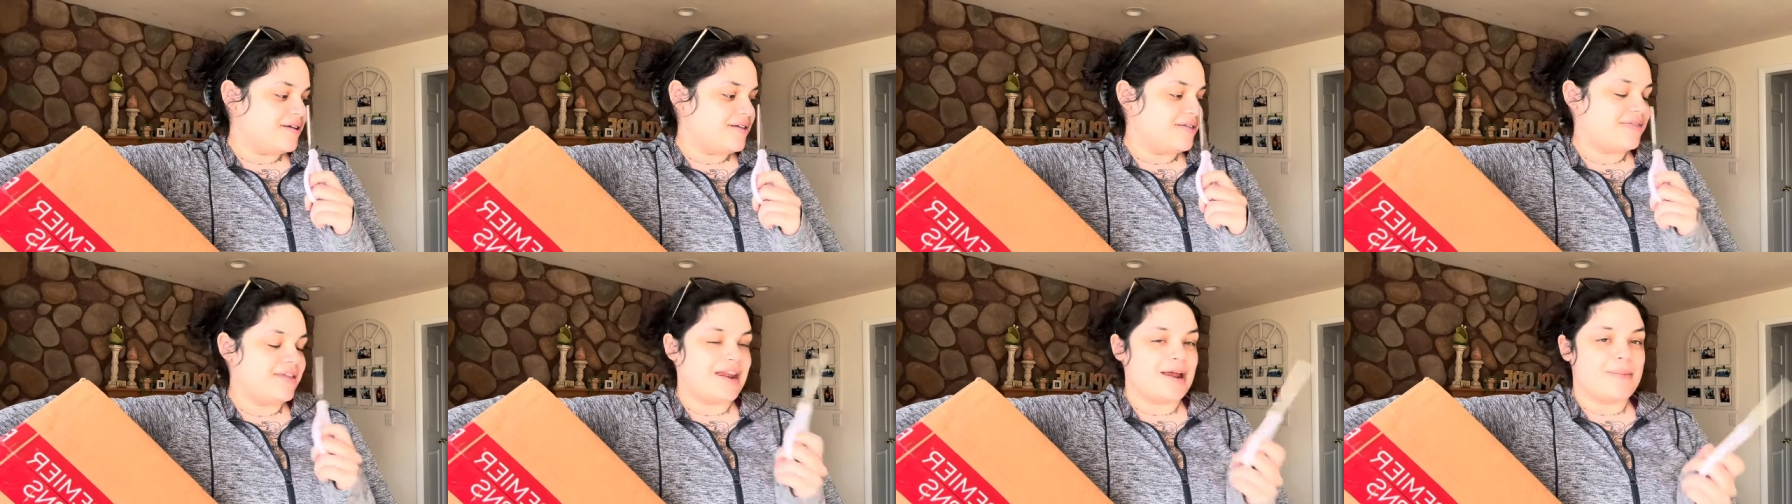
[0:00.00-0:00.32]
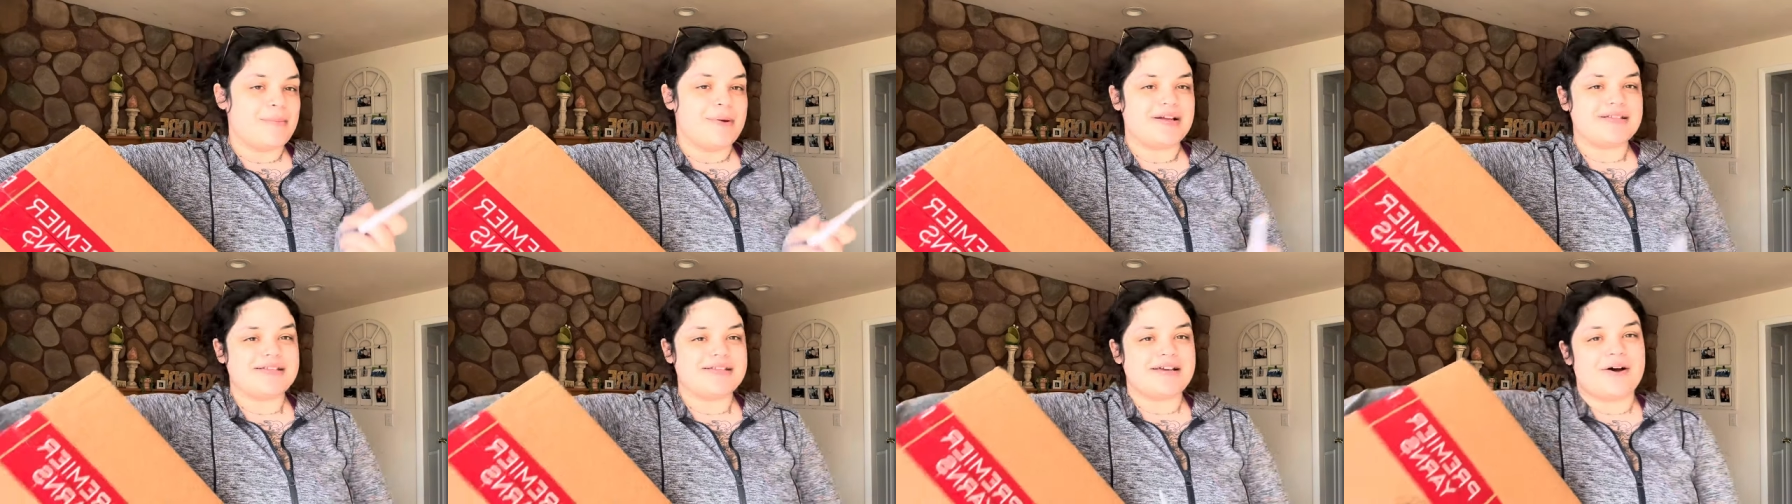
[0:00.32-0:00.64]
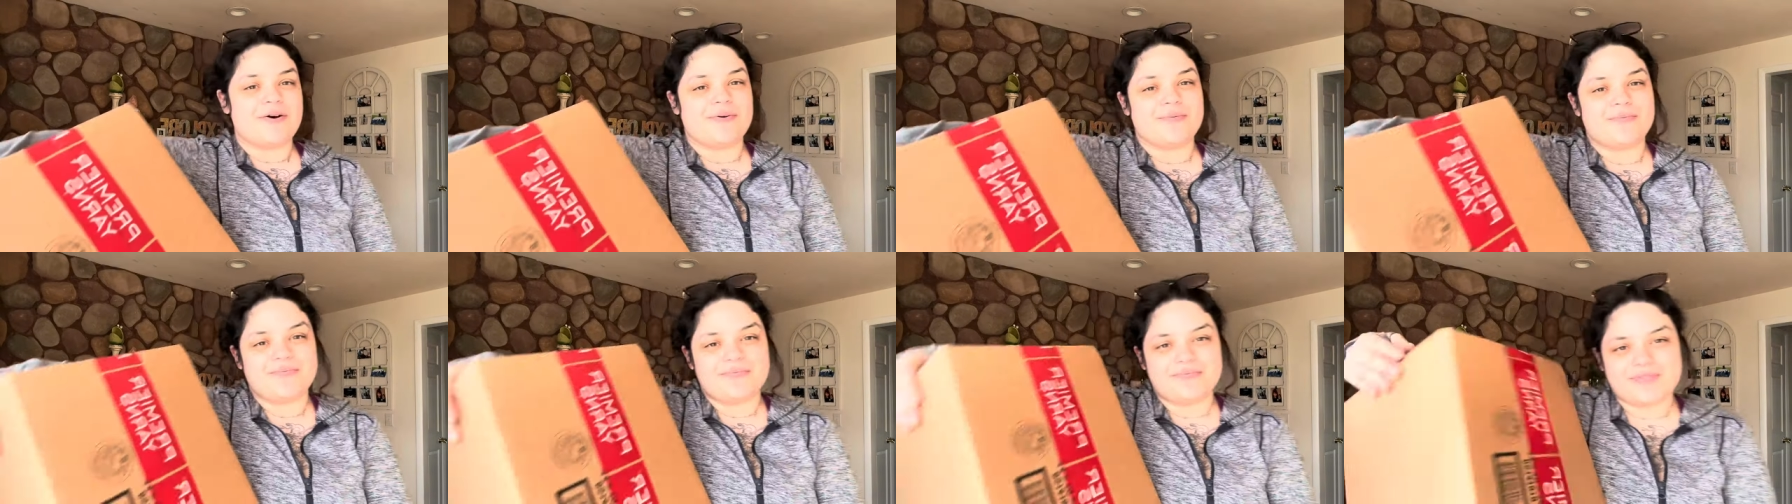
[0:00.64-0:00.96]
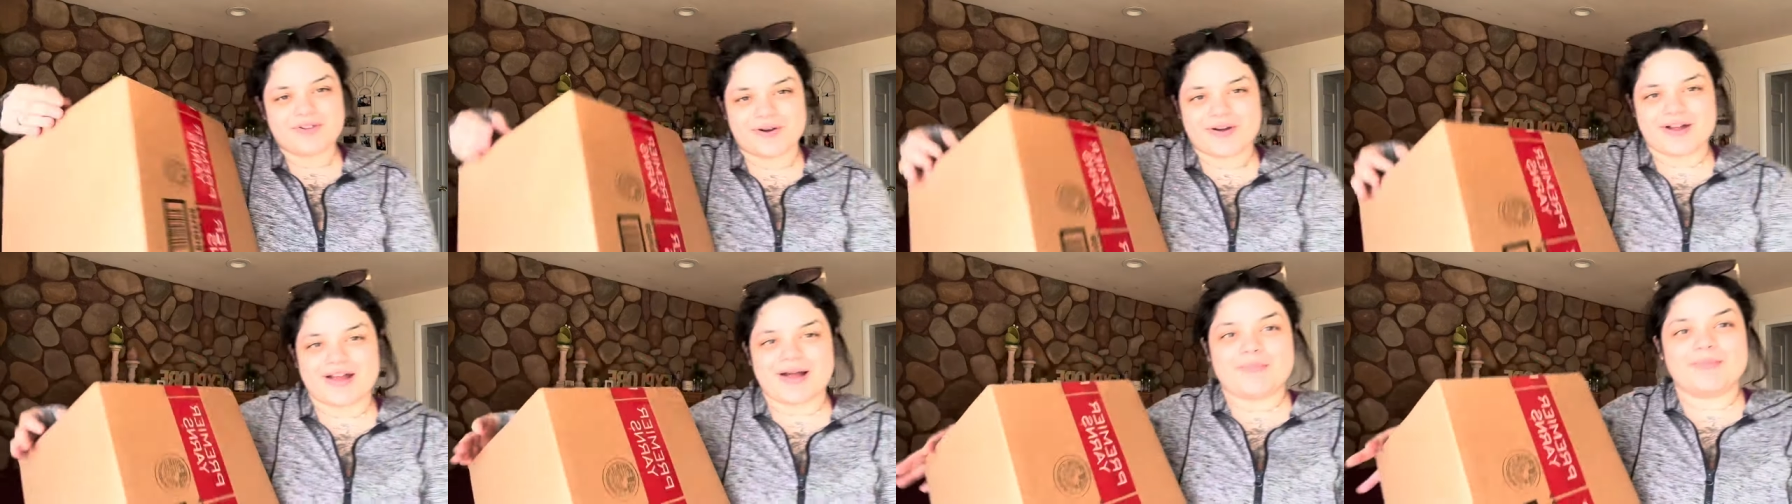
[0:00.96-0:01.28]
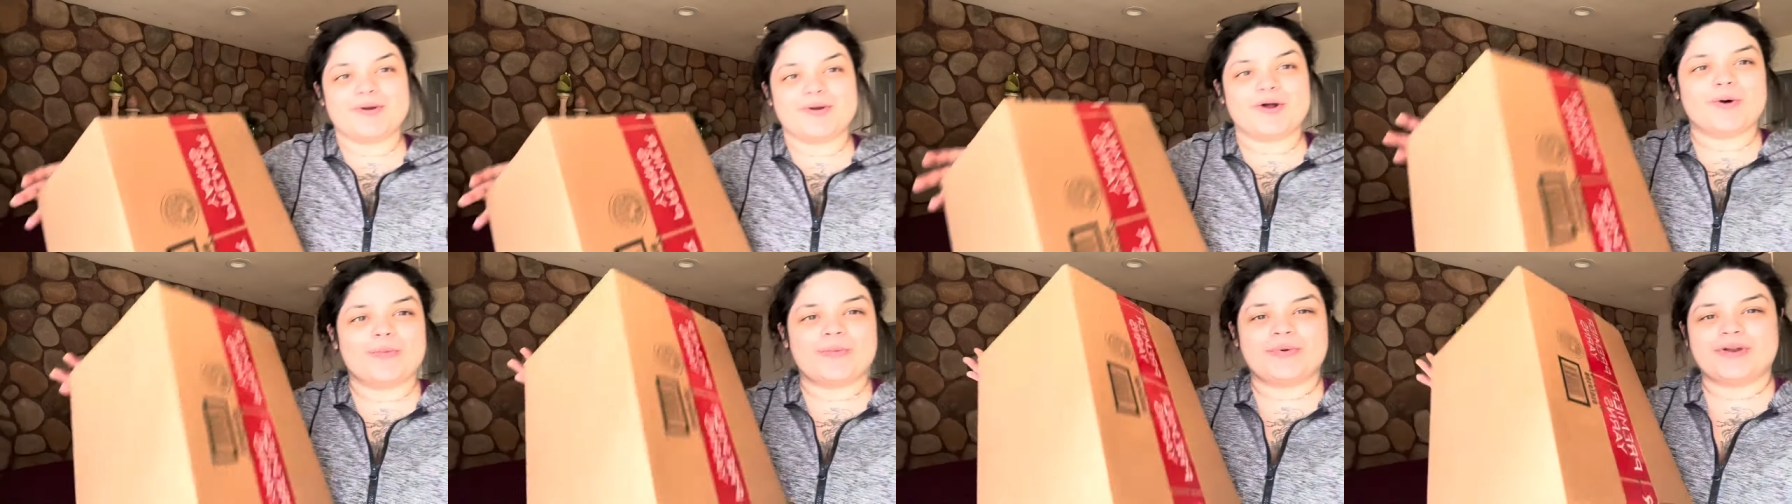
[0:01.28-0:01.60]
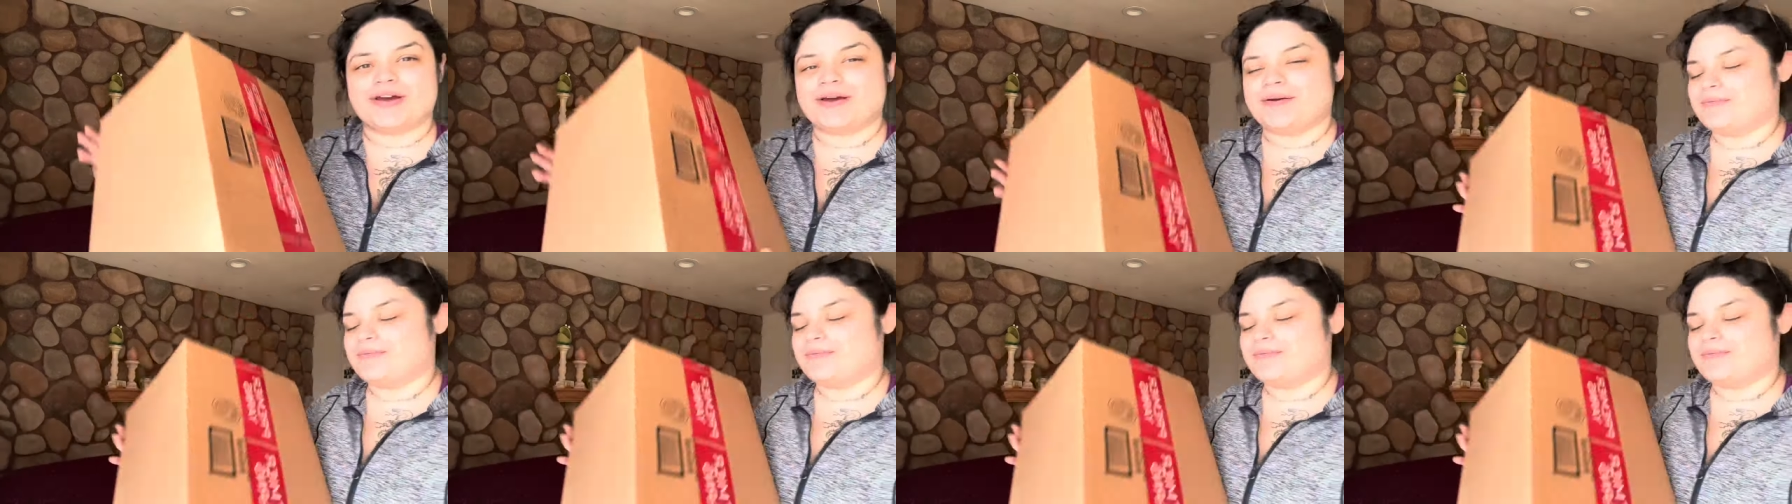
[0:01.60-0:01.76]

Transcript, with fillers: that I picked out. Okay, I'm gonna open it.